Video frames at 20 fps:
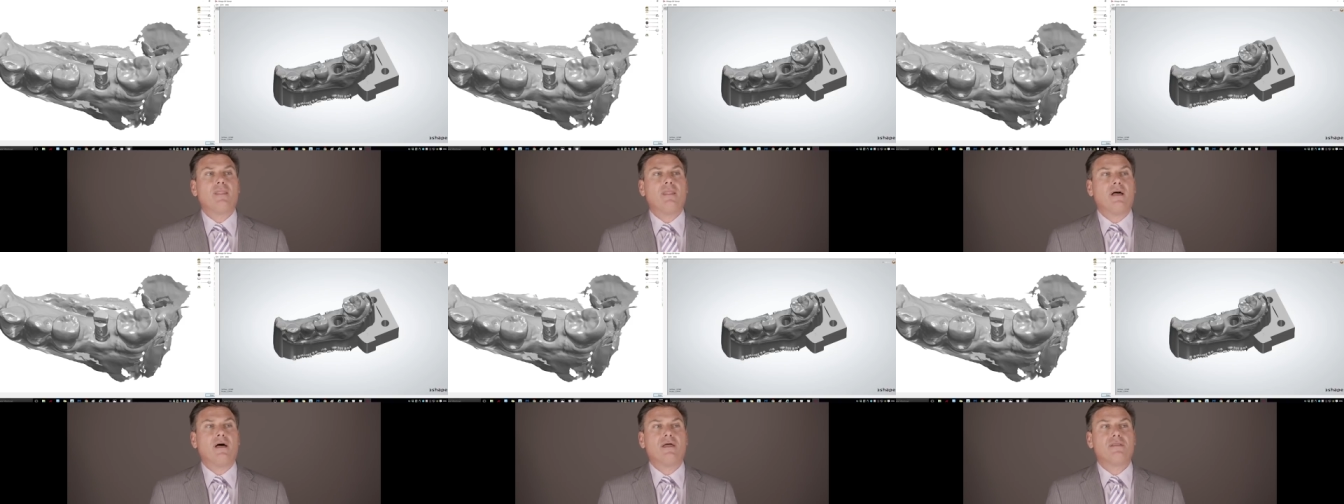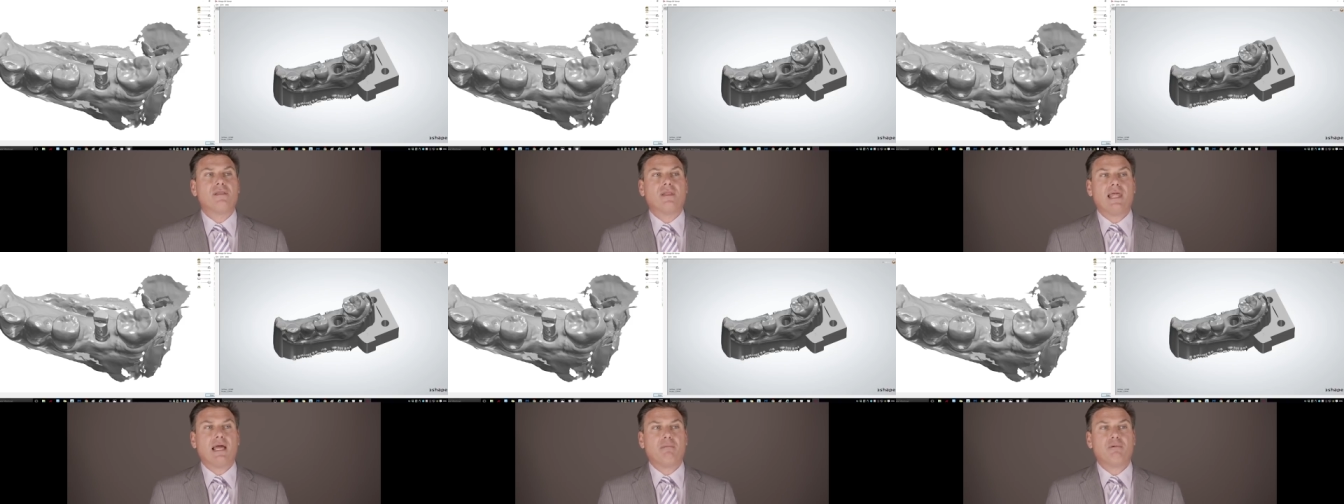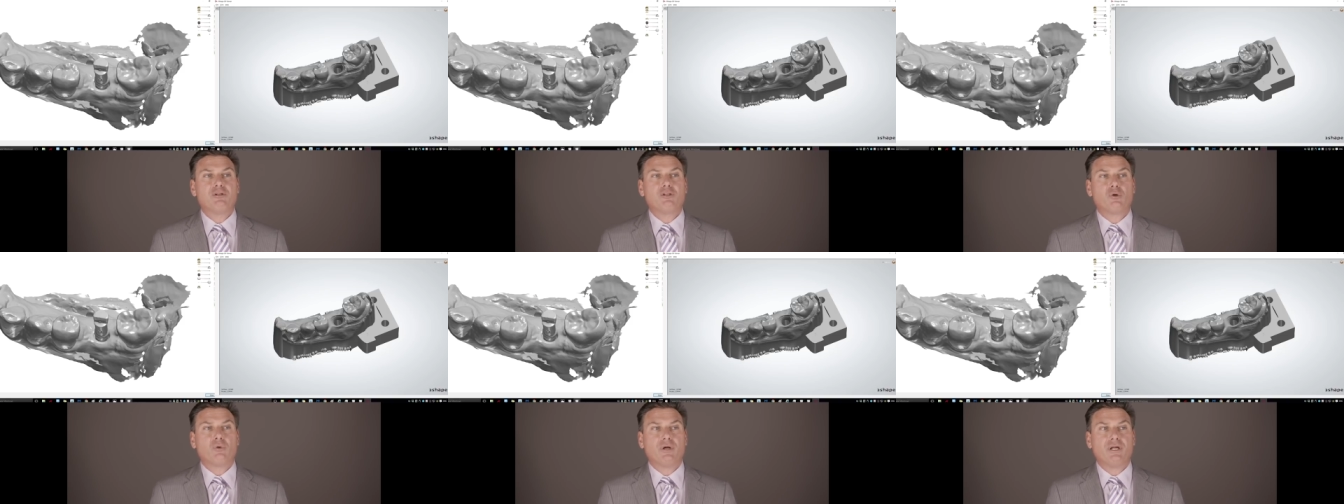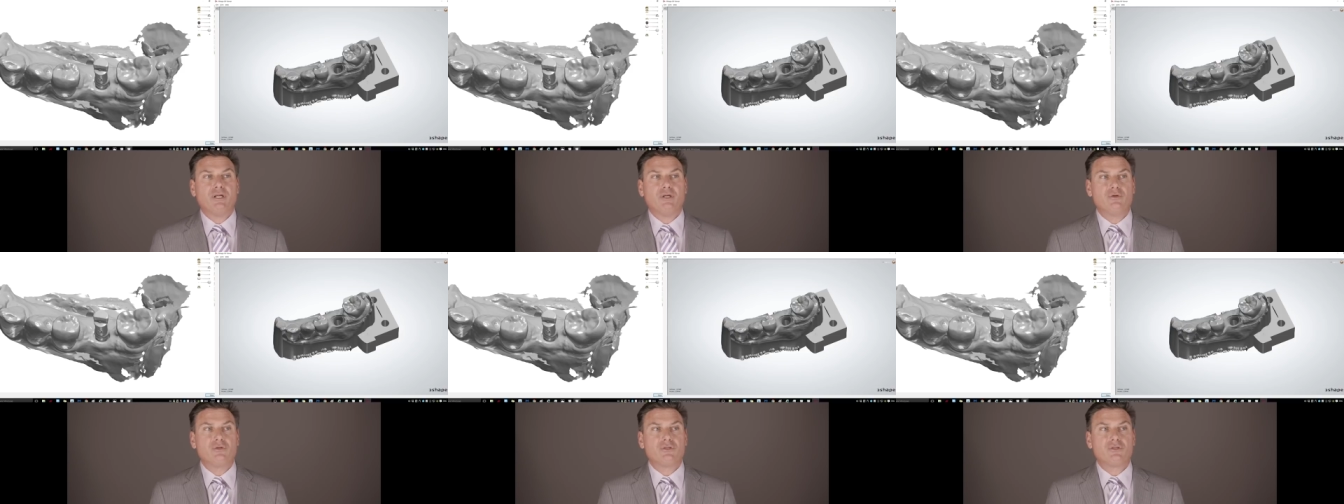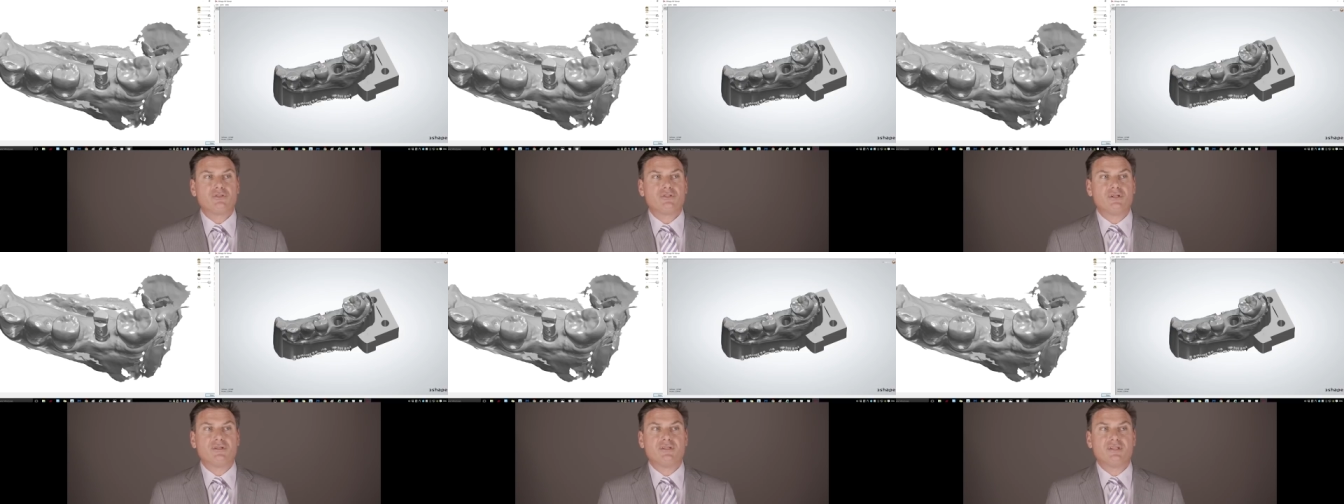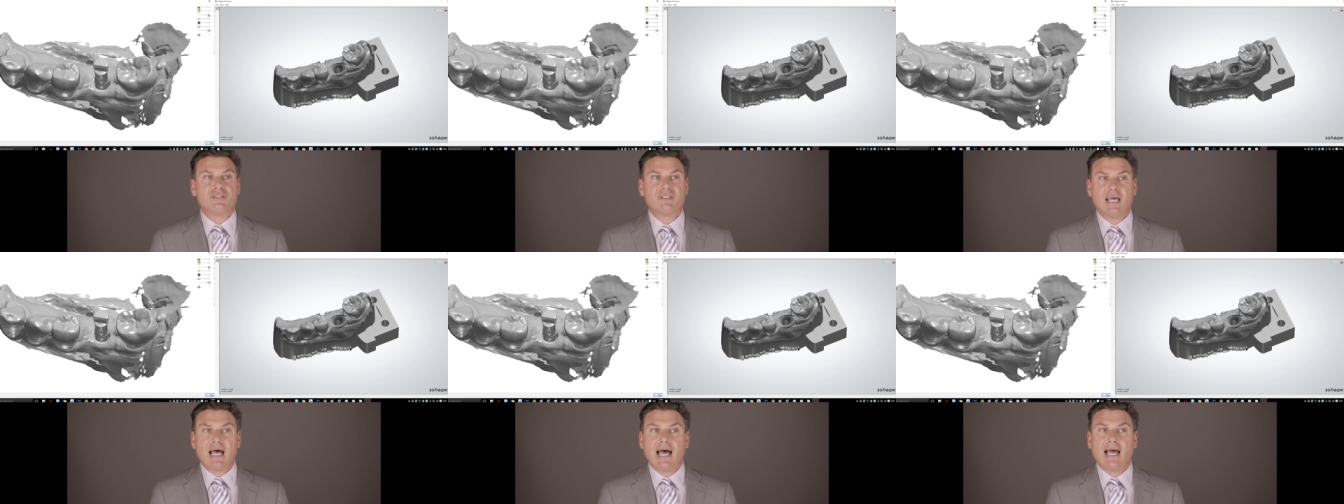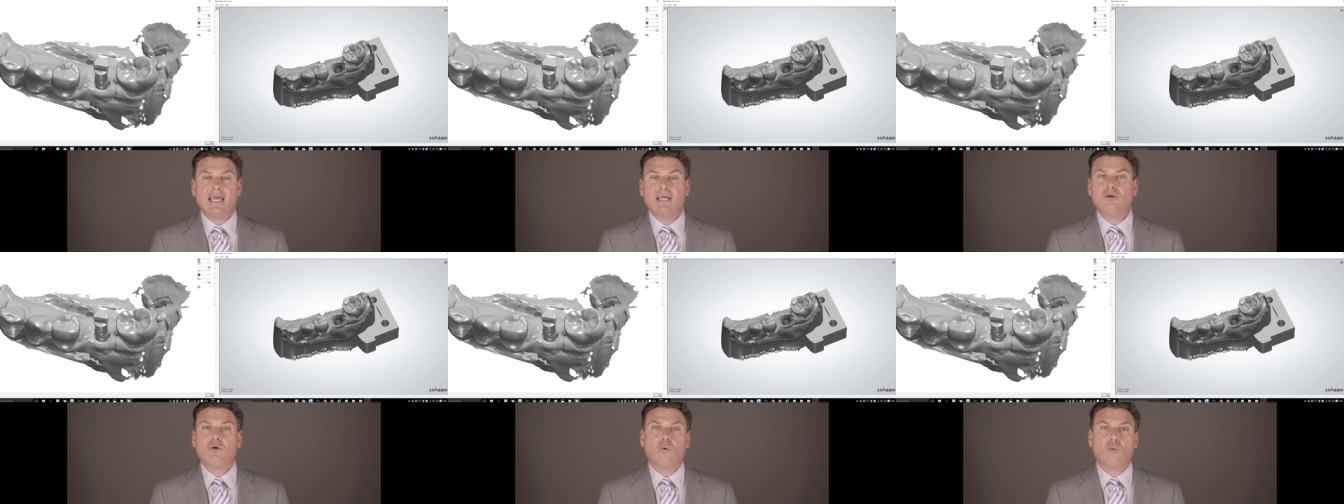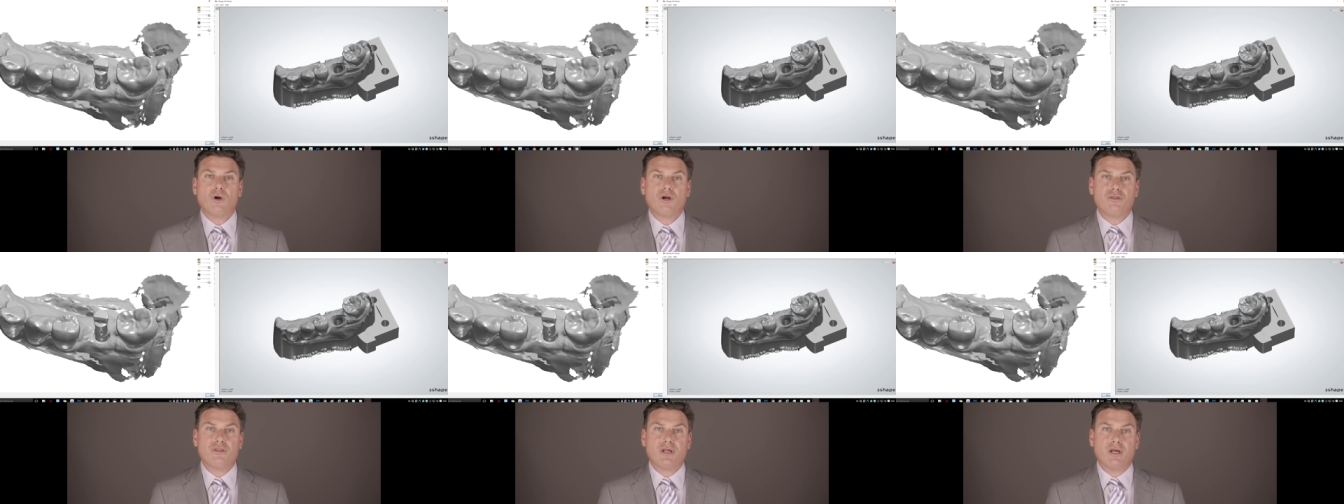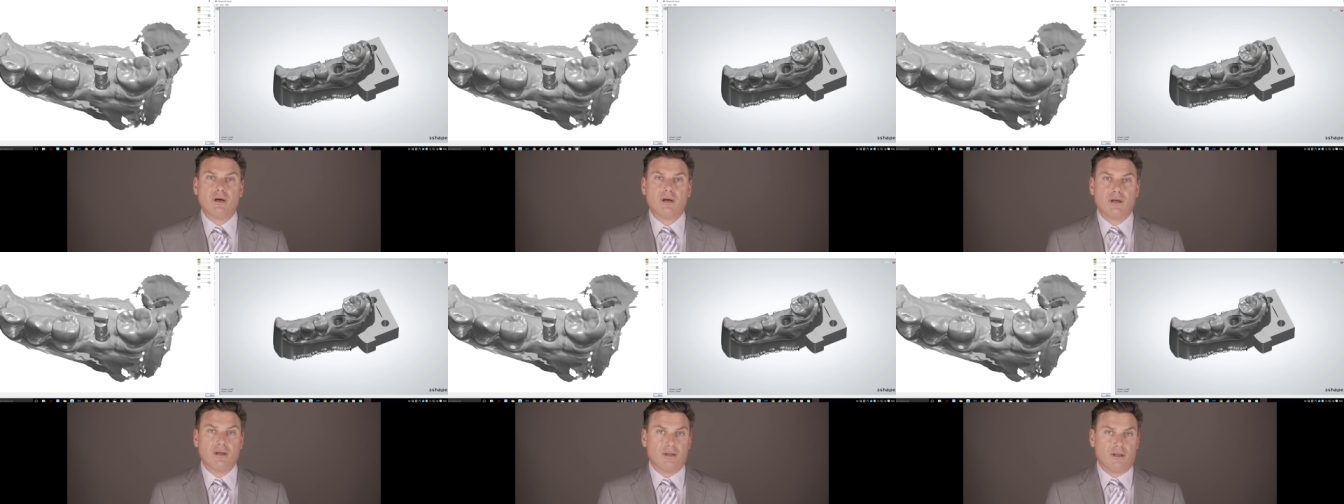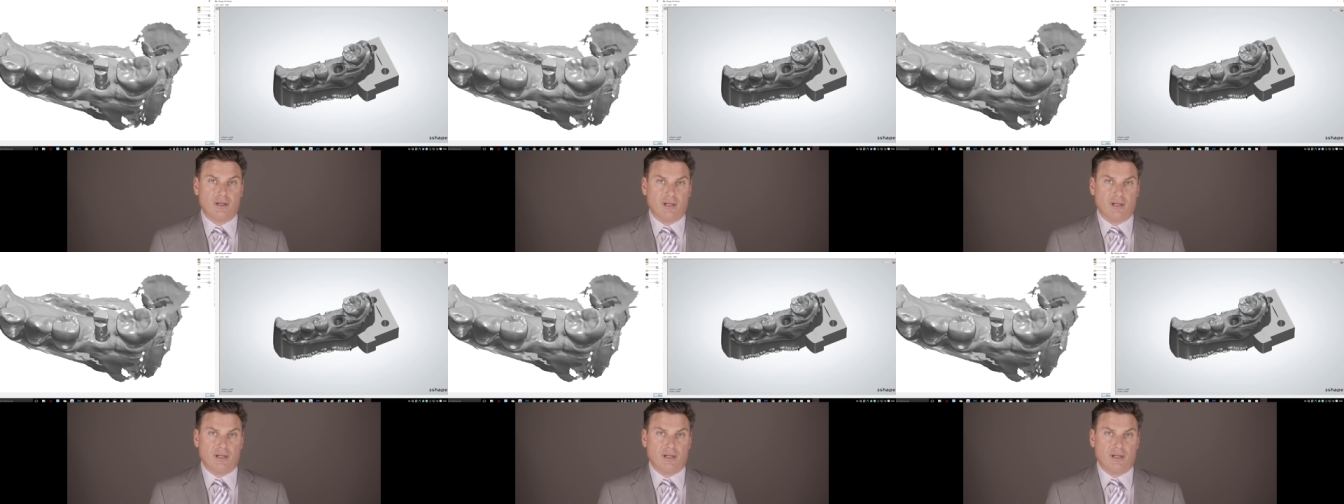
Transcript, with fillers: Uh, the laboratory uses to design where the uh,